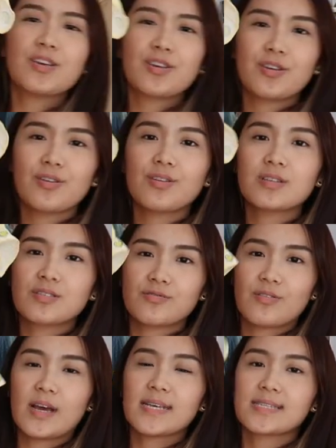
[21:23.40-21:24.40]
cute
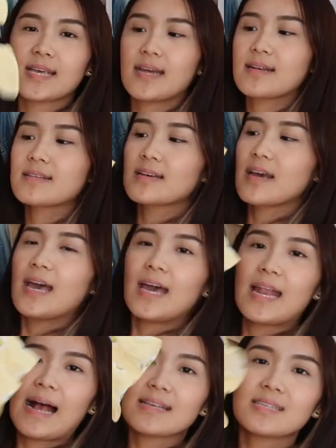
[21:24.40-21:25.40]
dress and
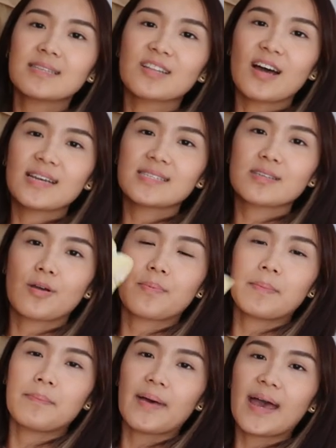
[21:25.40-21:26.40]
it has a nice
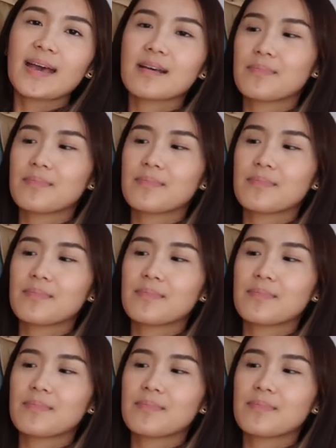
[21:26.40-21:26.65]
open back.